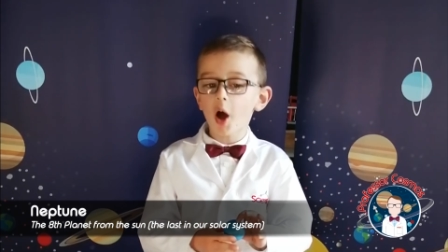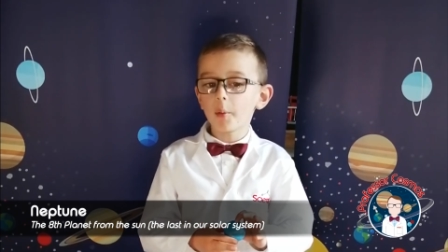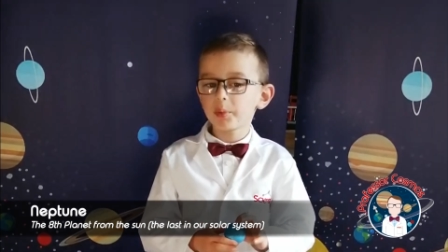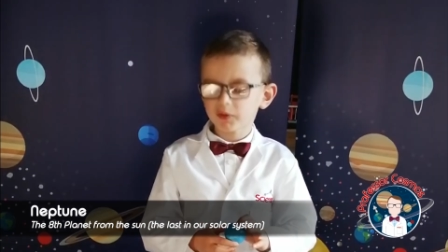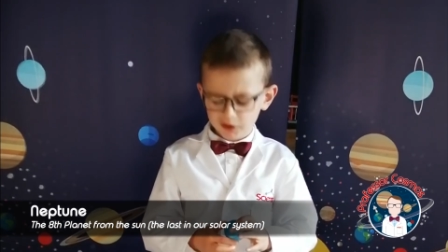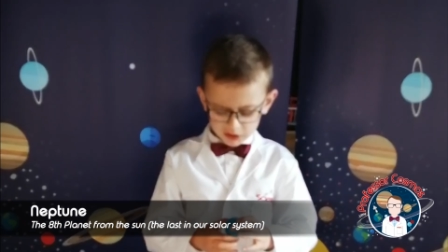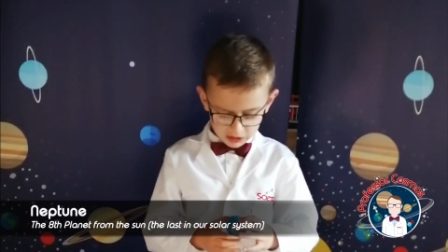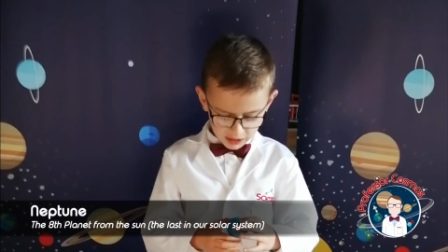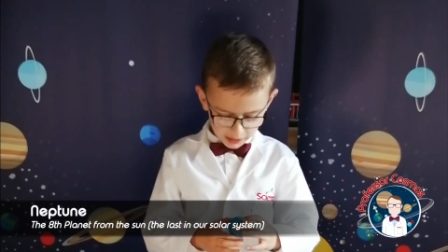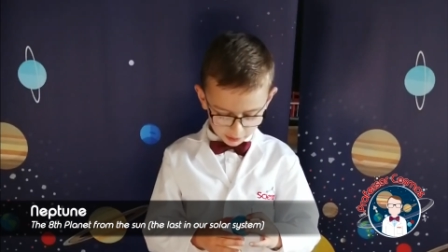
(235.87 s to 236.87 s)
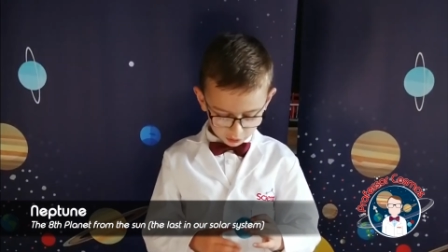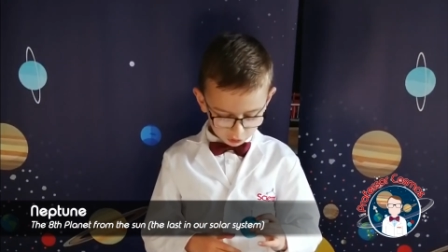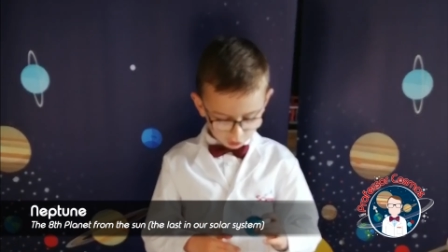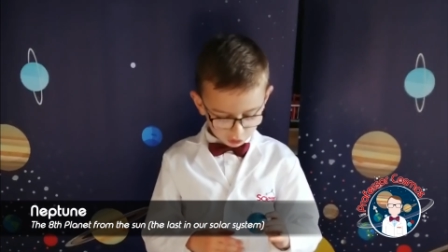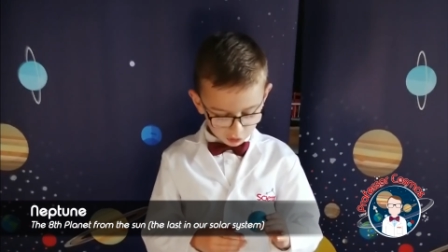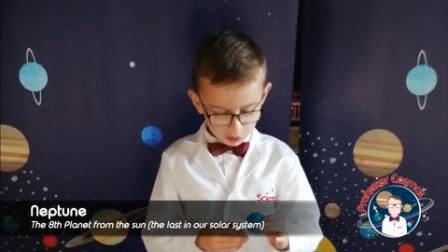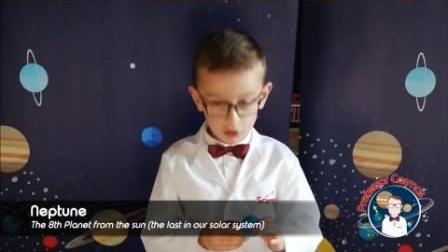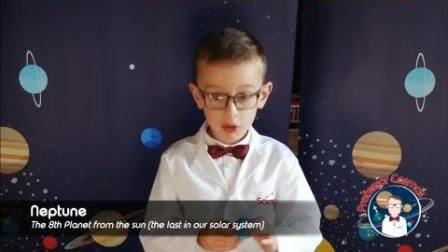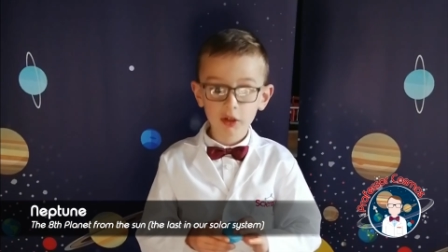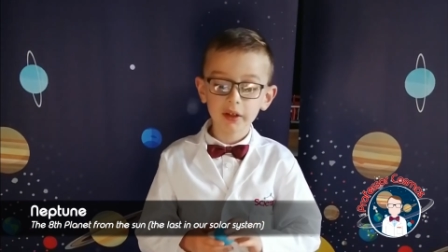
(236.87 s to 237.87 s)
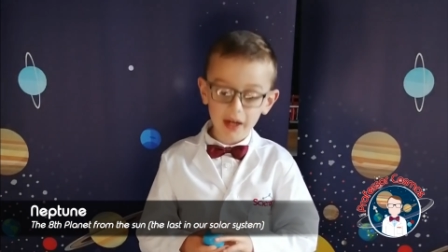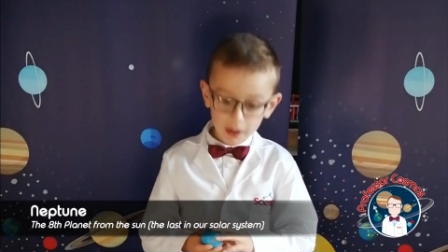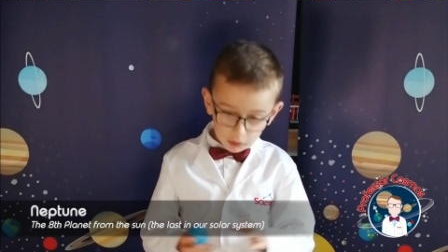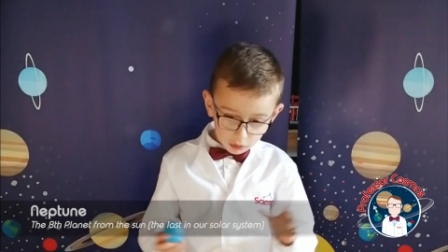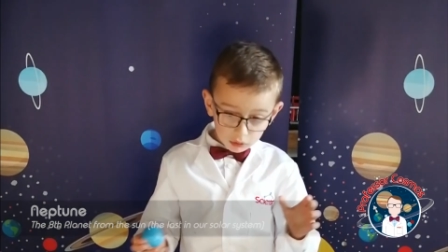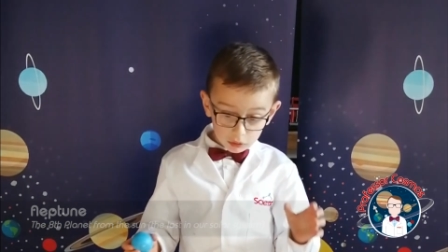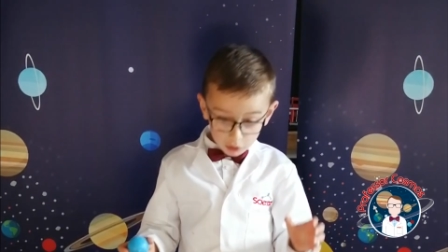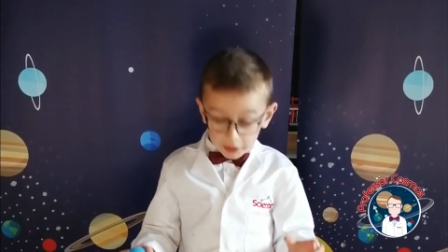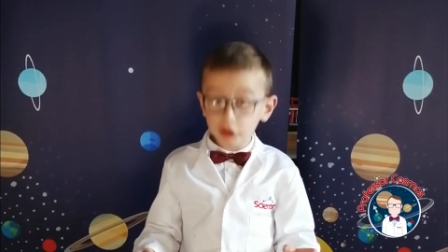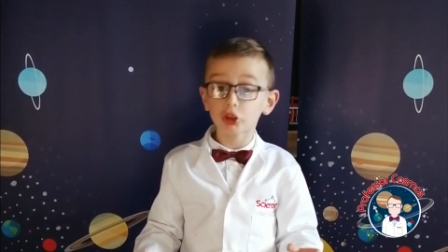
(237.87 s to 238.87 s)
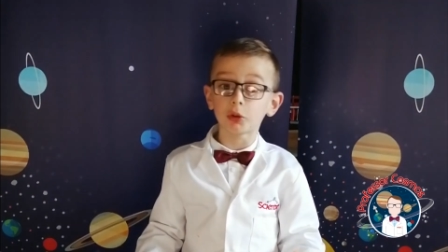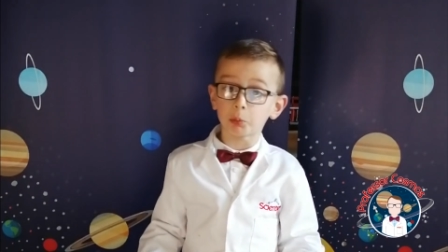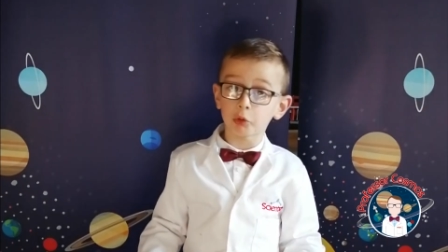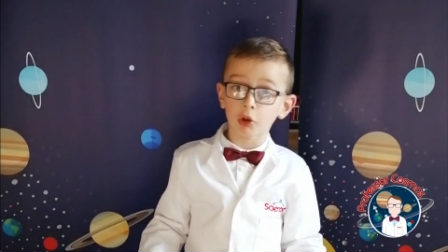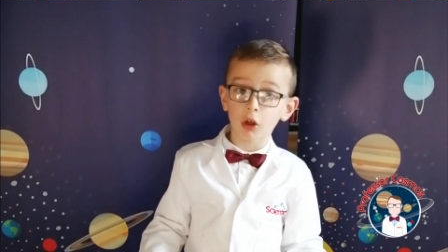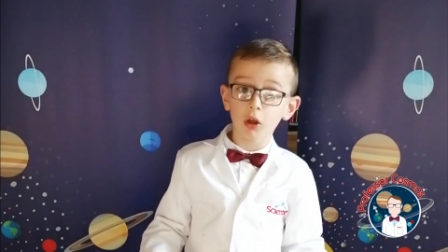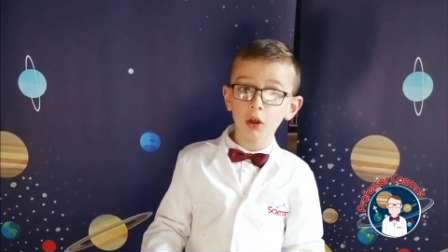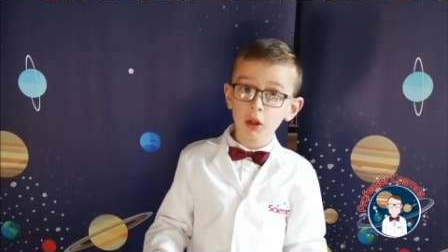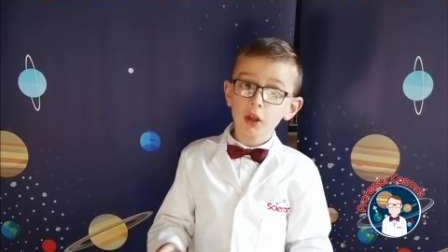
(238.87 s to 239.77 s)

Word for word: up next. Now, like Jupiter,